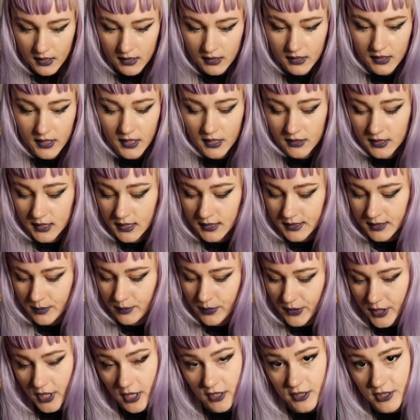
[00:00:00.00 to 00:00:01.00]
there is a
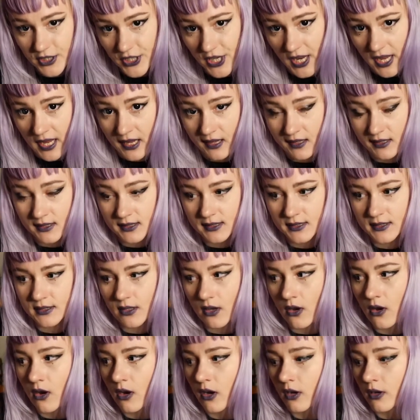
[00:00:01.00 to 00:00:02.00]
bigger chance
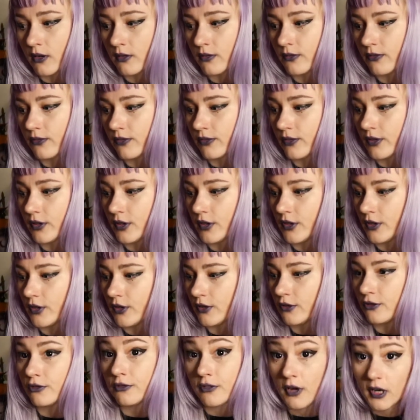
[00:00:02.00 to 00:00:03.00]
of
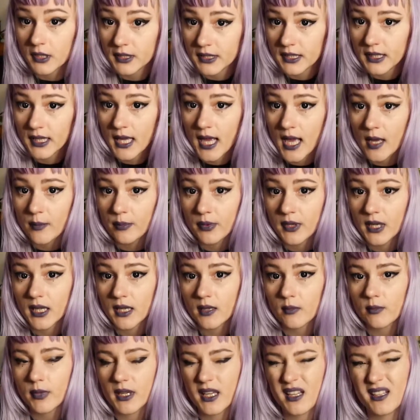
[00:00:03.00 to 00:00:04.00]
rotting
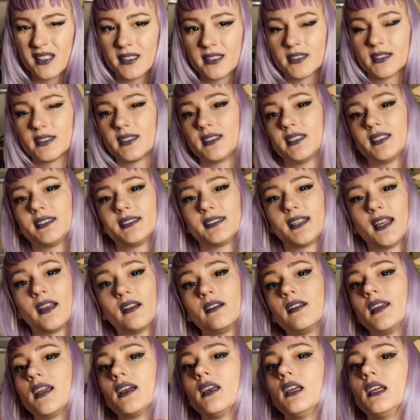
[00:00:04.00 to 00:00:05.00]
happening, because this
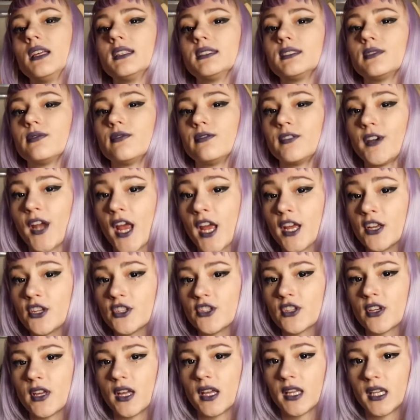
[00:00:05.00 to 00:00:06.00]
area is
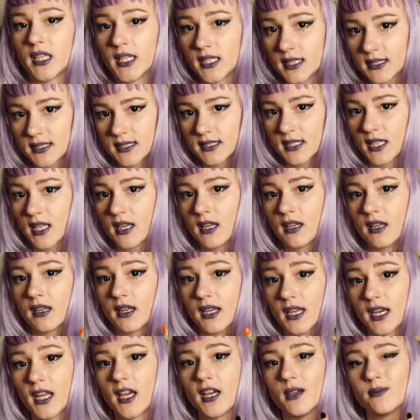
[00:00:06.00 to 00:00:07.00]
fresh and it's
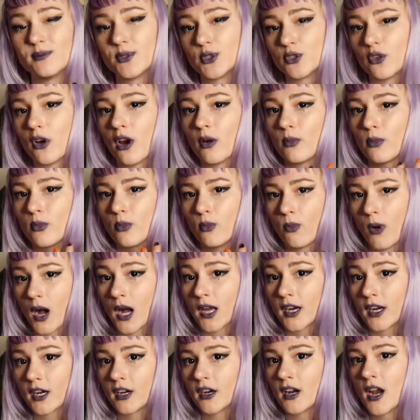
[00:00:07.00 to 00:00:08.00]
gonna absorb
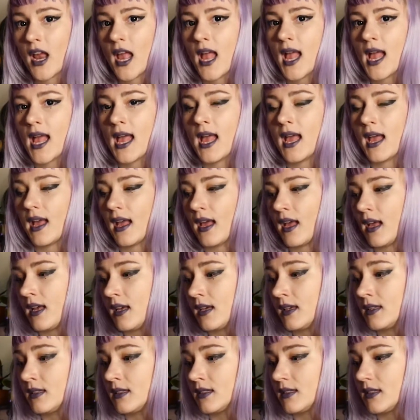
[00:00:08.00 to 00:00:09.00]
water,
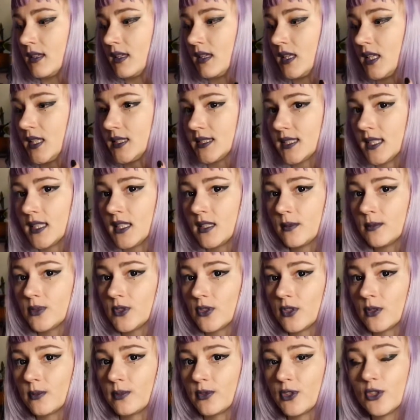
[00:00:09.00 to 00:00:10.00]
and it's gonna
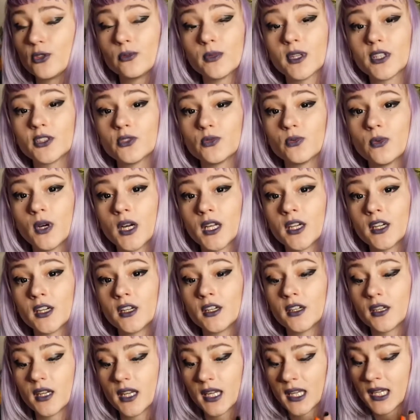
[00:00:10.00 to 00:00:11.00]
absorb too much
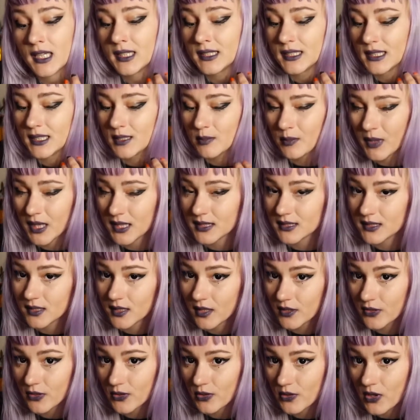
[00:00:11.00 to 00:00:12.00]
water and it might
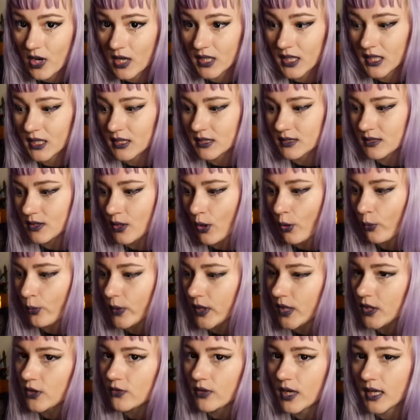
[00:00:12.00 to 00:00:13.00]
start rotting. So when
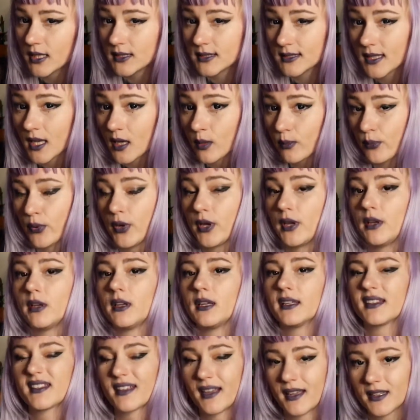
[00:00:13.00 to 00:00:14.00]
it dries up,
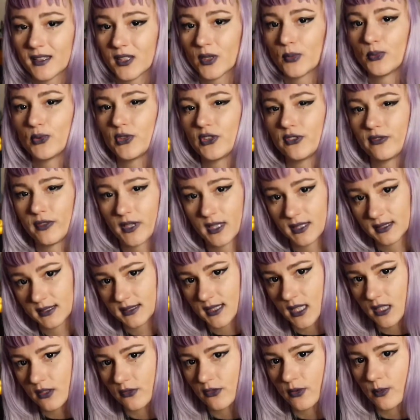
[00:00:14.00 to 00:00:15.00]
it kind of prevents
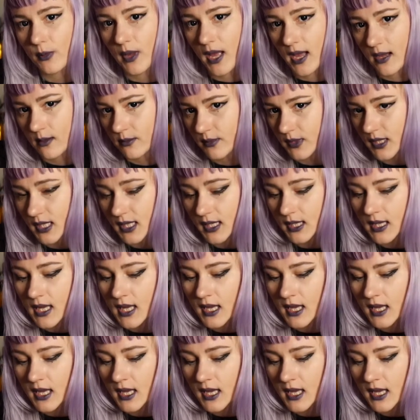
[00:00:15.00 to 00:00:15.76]
that from happening,